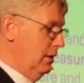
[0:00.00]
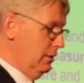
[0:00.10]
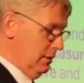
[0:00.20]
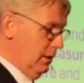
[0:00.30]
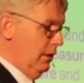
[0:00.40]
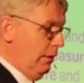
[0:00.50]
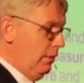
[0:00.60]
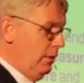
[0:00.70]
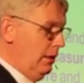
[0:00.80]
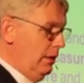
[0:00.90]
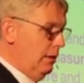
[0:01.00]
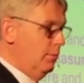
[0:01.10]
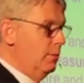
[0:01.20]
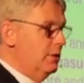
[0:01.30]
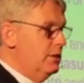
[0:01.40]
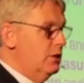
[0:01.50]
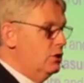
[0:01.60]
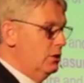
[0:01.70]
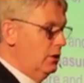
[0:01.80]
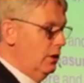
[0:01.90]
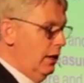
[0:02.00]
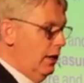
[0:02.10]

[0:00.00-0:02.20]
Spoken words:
It's the implementation